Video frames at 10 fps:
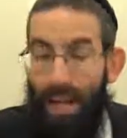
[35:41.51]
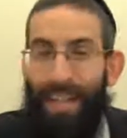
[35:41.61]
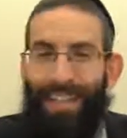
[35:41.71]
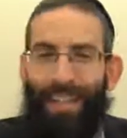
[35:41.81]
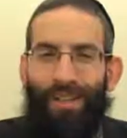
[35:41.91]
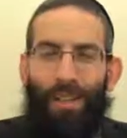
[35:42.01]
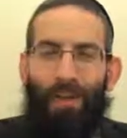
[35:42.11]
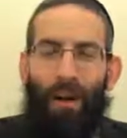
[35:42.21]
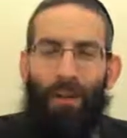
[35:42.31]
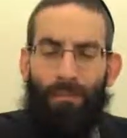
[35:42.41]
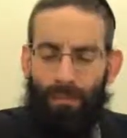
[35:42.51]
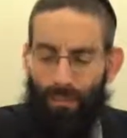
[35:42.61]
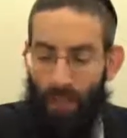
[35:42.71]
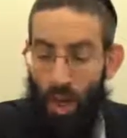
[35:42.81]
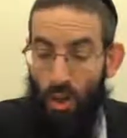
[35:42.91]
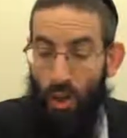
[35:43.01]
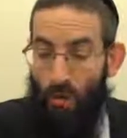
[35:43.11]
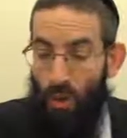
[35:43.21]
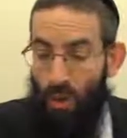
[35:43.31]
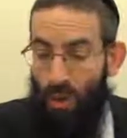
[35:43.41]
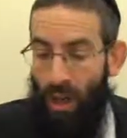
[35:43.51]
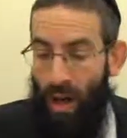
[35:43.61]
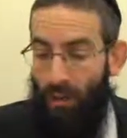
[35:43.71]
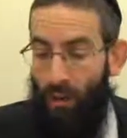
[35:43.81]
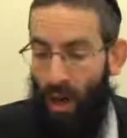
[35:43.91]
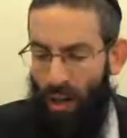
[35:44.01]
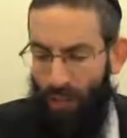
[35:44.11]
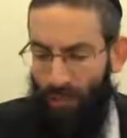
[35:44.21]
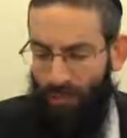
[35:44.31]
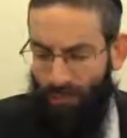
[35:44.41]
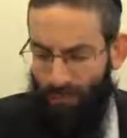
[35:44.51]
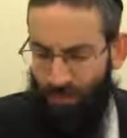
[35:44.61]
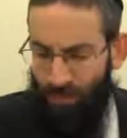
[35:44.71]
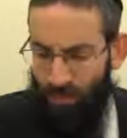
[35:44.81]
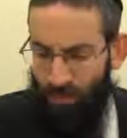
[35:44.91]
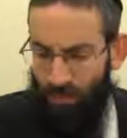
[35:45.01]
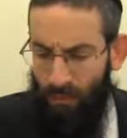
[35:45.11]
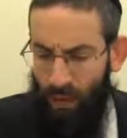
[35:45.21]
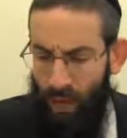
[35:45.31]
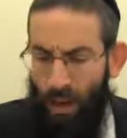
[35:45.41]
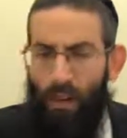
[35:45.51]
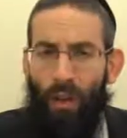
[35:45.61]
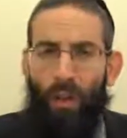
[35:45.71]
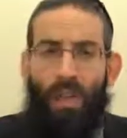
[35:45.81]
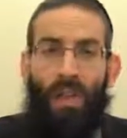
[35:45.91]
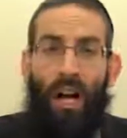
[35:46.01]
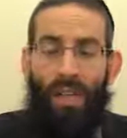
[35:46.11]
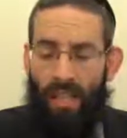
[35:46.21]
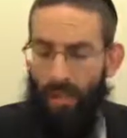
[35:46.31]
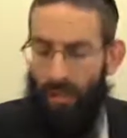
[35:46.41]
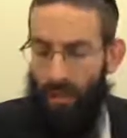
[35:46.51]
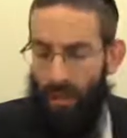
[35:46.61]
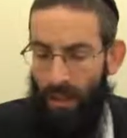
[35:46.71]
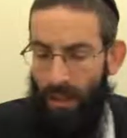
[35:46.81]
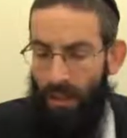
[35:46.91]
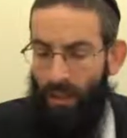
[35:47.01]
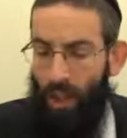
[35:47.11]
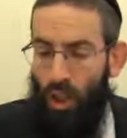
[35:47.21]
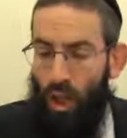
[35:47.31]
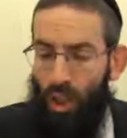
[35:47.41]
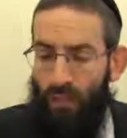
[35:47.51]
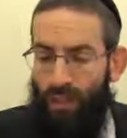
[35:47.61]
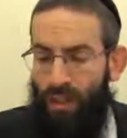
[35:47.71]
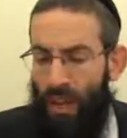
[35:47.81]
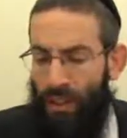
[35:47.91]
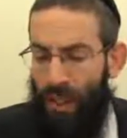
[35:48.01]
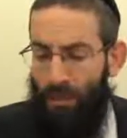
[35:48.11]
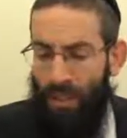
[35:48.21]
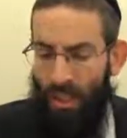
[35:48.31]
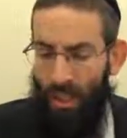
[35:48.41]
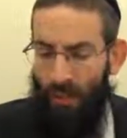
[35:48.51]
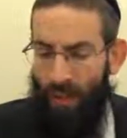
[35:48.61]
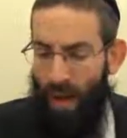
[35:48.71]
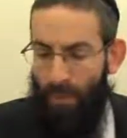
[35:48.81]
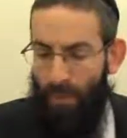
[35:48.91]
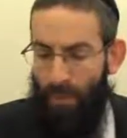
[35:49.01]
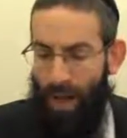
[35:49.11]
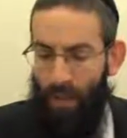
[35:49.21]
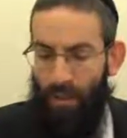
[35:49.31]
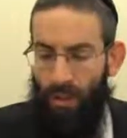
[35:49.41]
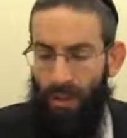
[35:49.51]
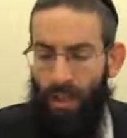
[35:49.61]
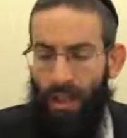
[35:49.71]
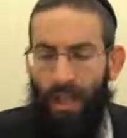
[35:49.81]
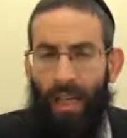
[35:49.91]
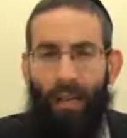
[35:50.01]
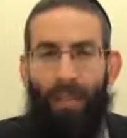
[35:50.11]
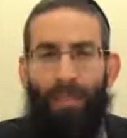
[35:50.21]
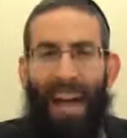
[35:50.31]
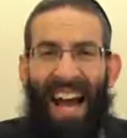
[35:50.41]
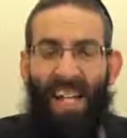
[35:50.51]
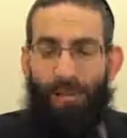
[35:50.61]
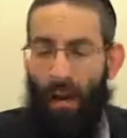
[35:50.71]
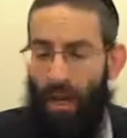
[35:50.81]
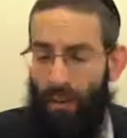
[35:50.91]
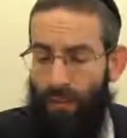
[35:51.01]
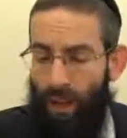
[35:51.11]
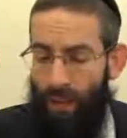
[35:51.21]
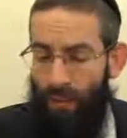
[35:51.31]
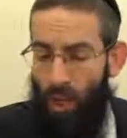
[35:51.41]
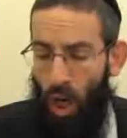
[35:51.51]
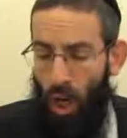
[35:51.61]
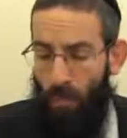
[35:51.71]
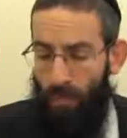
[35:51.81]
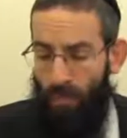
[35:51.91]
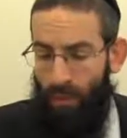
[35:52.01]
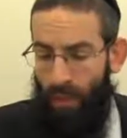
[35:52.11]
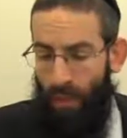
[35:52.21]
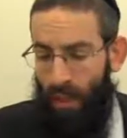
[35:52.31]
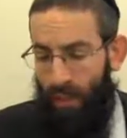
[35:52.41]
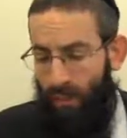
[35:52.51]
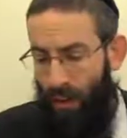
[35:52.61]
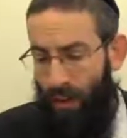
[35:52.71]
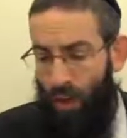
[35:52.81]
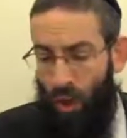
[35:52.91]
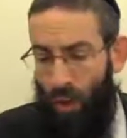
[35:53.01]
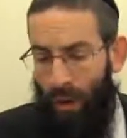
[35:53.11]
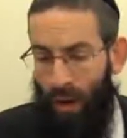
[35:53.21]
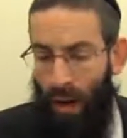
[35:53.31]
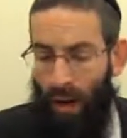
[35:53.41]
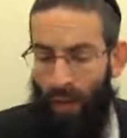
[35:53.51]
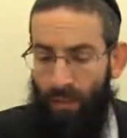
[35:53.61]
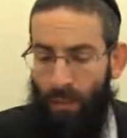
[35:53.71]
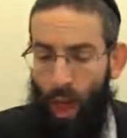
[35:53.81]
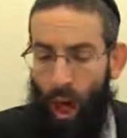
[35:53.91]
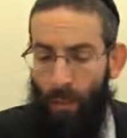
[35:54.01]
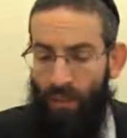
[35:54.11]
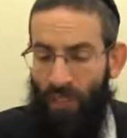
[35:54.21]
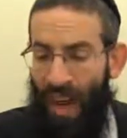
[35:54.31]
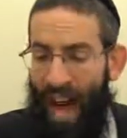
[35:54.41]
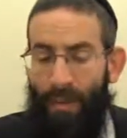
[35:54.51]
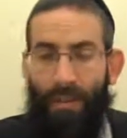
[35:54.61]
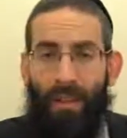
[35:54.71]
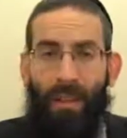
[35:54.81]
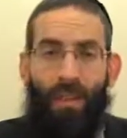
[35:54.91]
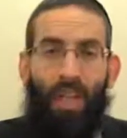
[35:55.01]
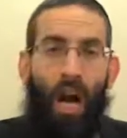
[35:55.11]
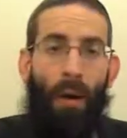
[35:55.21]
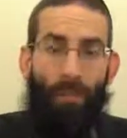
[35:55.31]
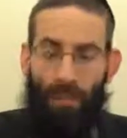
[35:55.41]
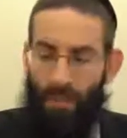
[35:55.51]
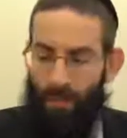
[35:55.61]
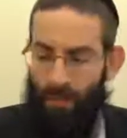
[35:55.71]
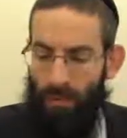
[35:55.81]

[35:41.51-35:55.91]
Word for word: Continues the Gemara, Rav Huna have a ruggle. Rav Huna was accustomed to have a cholav v'tani apischa de Rav Avin Nagra. He would pass by the front of the home, in front of the doorway of the home of Rav Avin, the carpenter.